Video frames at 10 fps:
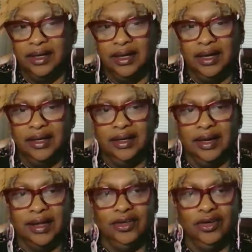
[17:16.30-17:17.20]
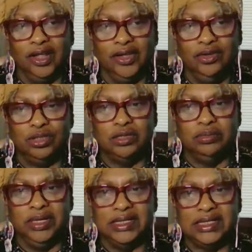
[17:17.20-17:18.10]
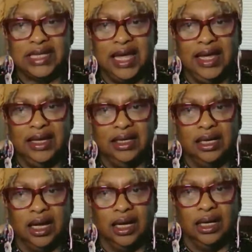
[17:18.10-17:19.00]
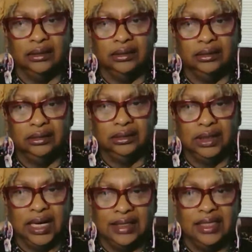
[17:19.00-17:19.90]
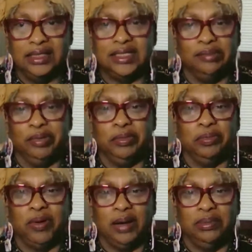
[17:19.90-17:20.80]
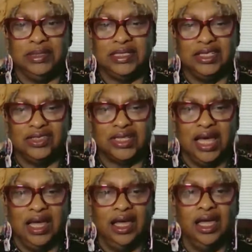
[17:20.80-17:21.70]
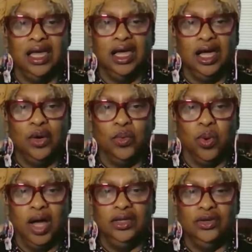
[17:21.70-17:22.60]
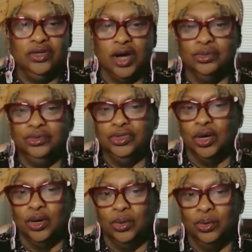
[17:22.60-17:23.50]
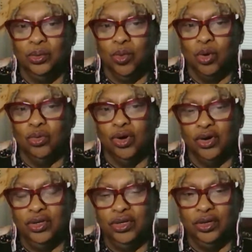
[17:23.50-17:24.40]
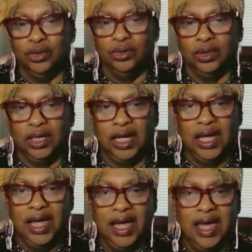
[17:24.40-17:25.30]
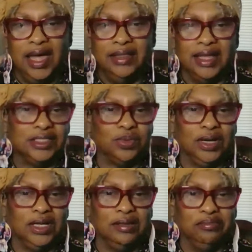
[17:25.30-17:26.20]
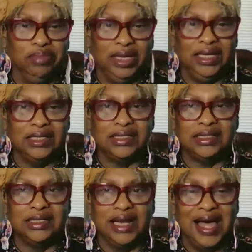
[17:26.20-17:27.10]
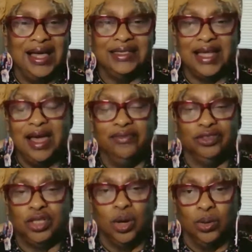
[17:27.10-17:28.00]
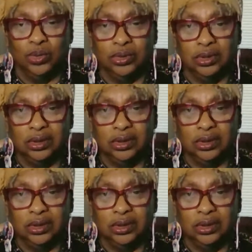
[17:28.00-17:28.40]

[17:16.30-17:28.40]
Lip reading: There used to be a saying, and I think some people probably still say it, what you don't know won't hurt you. And that's one of the biggest lies ever told.